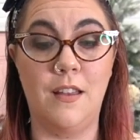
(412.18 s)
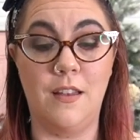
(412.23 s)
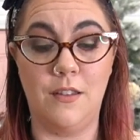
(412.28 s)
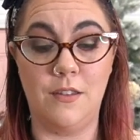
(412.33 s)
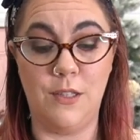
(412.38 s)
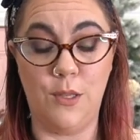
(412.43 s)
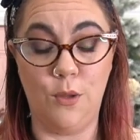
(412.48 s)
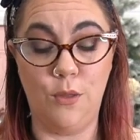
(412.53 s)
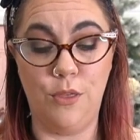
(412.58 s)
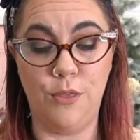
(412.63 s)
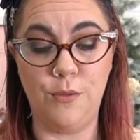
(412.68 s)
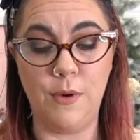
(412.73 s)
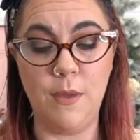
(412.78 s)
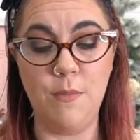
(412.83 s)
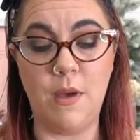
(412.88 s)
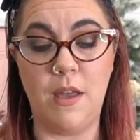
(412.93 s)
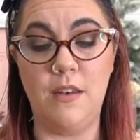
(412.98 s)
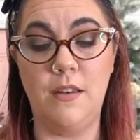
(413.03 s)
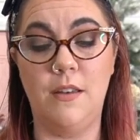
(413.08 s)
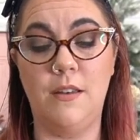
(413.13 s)
So three
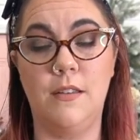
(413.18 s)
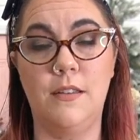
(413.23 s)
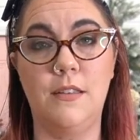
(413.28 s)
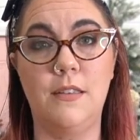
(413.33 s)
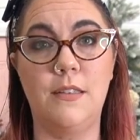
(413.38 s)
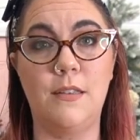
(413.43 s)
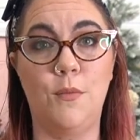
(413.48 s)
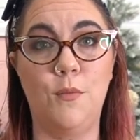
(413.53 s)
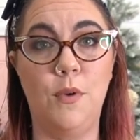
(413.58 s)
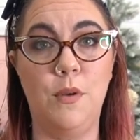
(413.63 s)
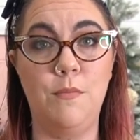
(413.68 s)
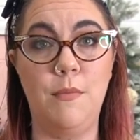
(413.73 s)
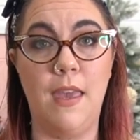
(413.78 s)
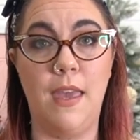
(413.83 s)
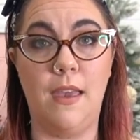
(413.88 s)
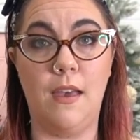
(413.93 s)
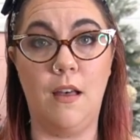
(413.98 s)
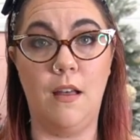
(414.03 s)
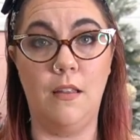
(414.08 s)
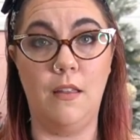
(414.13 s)
bundles would
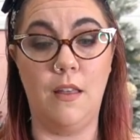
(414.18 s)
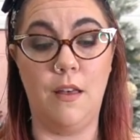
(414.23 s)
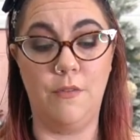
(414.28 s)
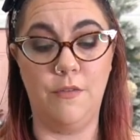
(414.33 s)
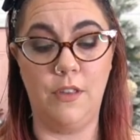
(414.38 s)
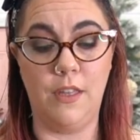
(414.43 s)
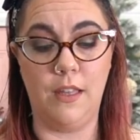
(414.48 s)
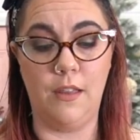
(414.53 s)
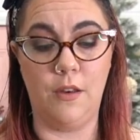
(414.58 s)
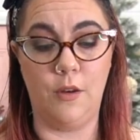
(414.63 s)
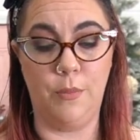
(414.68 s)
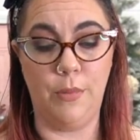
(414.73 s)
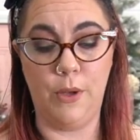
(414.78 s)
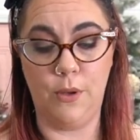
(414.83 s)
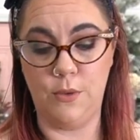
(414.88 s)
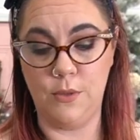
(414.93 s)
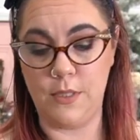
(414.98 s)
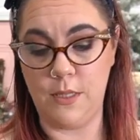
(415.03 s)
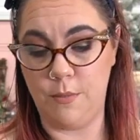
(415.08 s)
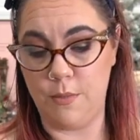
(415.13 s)
make a lovely little
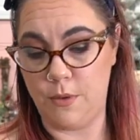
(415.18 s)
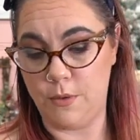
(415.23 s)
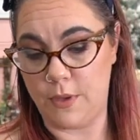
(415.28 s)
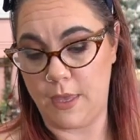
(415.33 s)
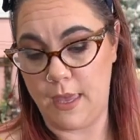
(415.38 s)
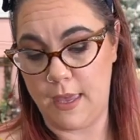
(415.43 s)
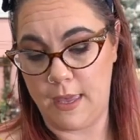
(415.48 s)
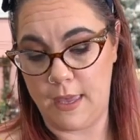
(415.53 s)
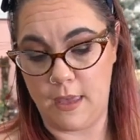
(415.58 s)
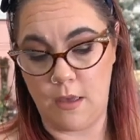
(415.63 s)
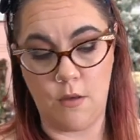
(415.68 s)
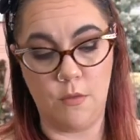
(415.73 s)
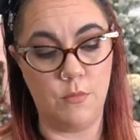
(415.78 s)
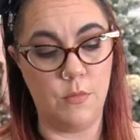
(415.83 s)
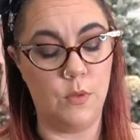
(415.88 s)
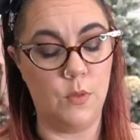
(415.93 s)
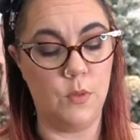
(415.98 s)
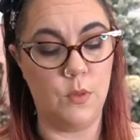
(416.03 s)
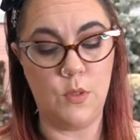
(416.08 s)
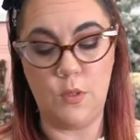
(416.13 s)
posy bouquet
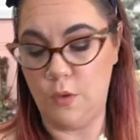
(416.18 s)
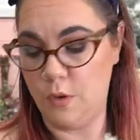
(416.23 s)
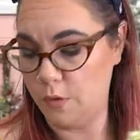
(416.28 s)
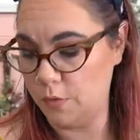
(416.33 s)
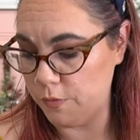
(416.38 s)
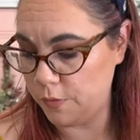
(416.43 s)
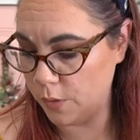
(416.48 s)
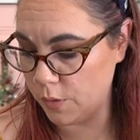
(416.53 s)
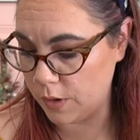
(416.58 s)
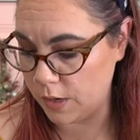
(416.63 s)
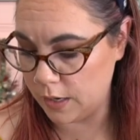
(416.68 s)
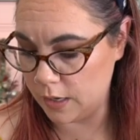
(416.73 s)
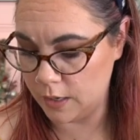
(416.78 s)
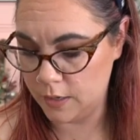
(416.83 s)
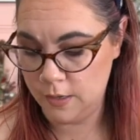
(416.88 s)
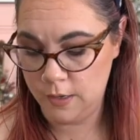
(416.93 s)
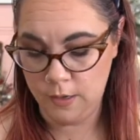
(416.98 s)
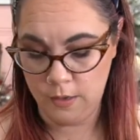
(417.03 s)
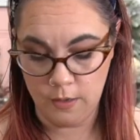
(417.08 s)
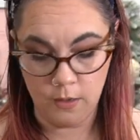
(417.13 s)
almost for
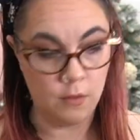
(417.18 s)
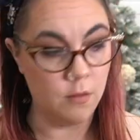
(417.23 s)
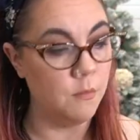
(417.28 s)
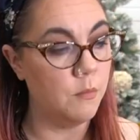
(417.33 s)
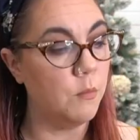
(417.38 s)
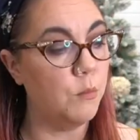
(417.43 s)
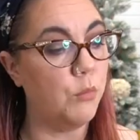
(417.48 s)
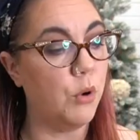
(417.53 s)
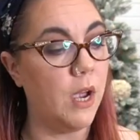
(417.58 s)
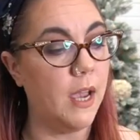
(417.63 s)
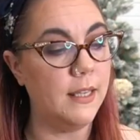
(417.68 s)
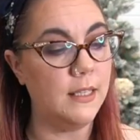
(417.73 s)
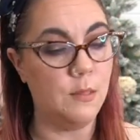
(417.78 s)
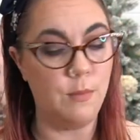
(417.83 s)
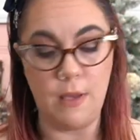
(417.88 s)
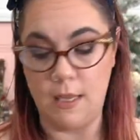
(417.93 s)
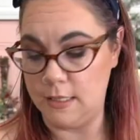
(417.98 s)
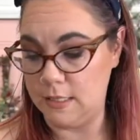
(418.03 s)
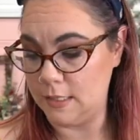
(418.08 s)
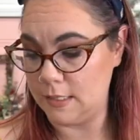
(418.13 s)

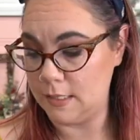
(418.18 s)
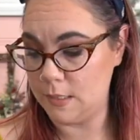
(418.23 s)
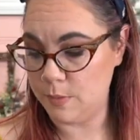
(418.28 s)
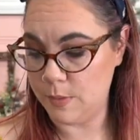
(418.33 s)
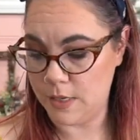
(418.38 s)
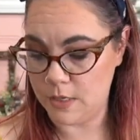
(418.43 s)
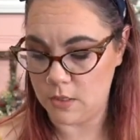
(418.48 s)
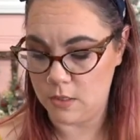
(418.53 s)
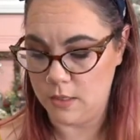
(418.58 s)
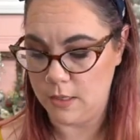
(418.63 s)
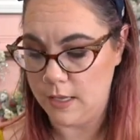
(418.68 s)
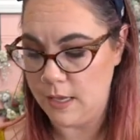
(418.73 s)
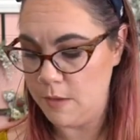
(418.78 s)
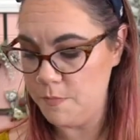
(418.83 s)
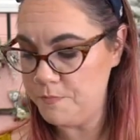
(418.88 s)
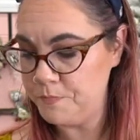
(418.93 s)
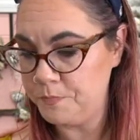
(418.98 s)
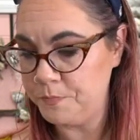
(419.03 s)
bridesmaids especially.